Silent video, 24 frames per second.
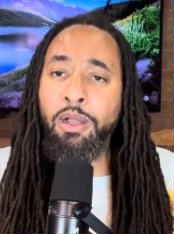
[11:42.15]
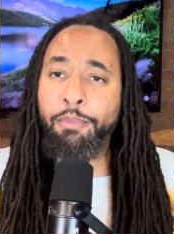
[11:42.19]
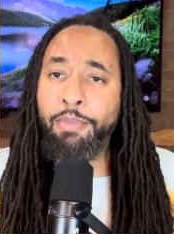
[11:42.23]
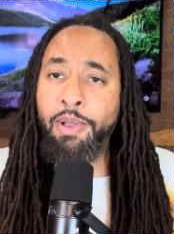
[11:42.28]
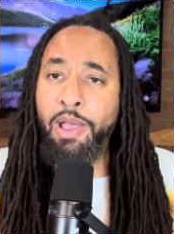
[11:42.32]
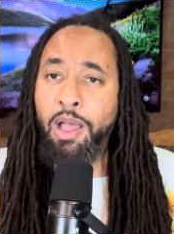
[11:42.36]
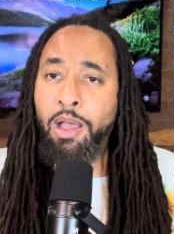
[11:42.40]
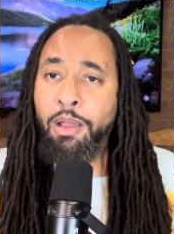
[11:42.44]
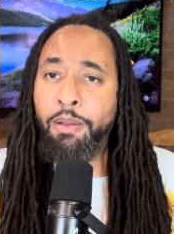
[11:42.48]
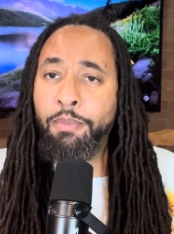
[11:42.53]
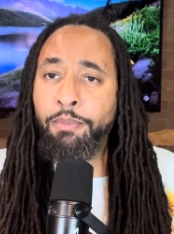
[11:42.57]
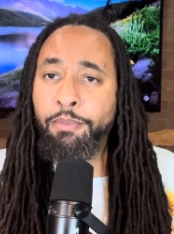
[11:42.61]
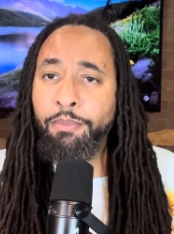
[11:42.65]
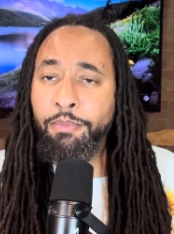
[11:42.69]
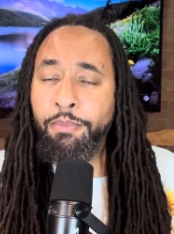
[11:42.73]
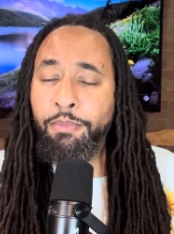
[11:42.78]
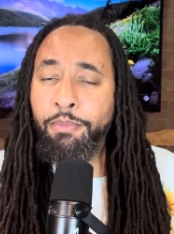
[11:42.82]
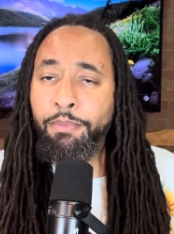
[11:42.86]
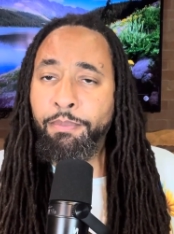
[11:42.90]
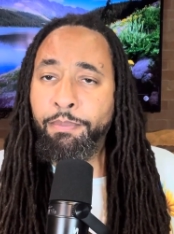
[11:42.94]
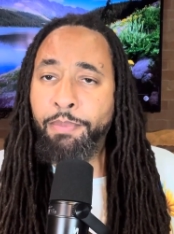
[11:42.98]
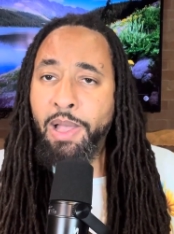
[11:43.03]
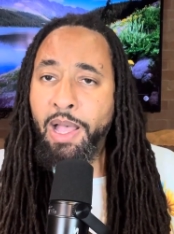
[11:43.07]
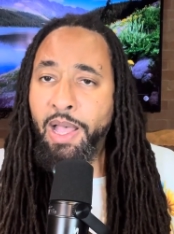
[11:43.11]

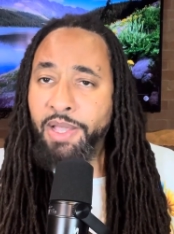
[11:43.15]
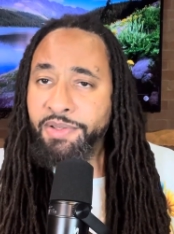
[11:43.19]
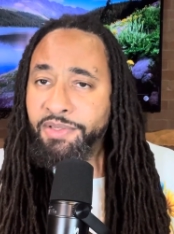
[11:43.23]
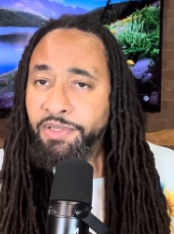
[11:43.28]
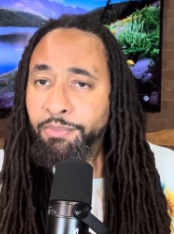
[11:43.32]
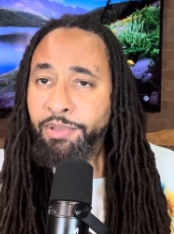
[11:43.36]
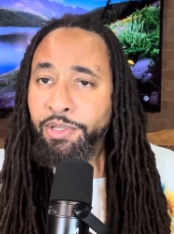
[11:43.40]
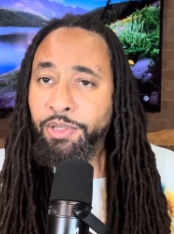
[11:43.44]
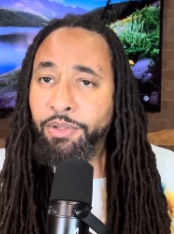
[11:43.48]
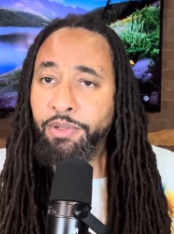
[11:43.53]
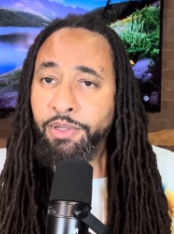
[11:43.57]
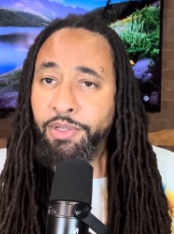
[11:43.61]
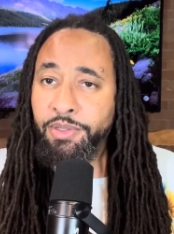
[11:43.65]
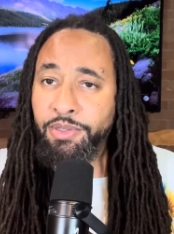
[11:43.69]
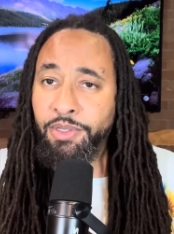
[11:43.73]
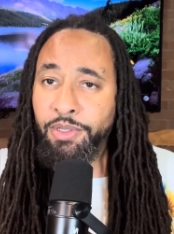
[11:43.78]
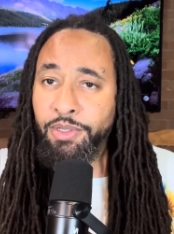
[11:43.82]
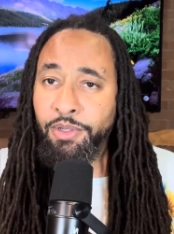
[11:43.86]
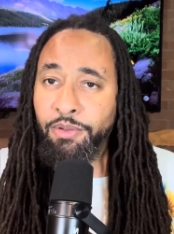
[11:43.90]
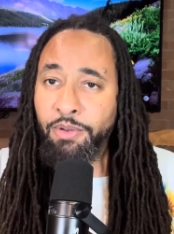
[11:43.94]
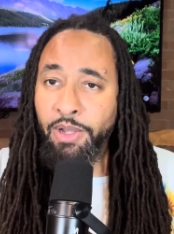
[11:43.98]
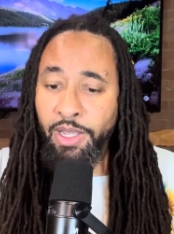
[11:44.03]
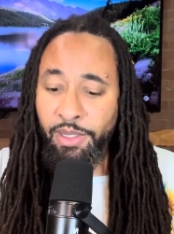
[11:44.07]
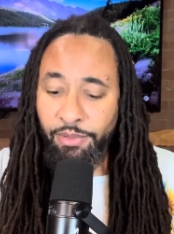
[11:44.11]
about possibilities
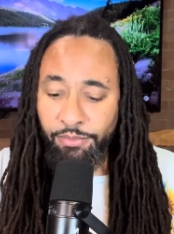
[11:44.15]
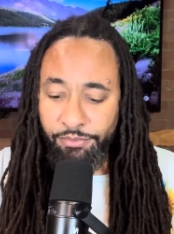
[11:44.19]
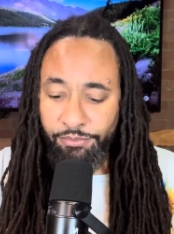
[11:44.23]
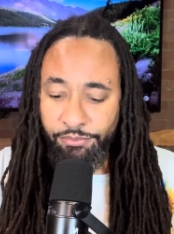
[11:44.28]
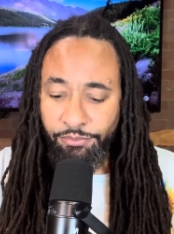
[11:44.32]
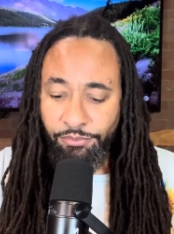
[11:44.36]
here, right?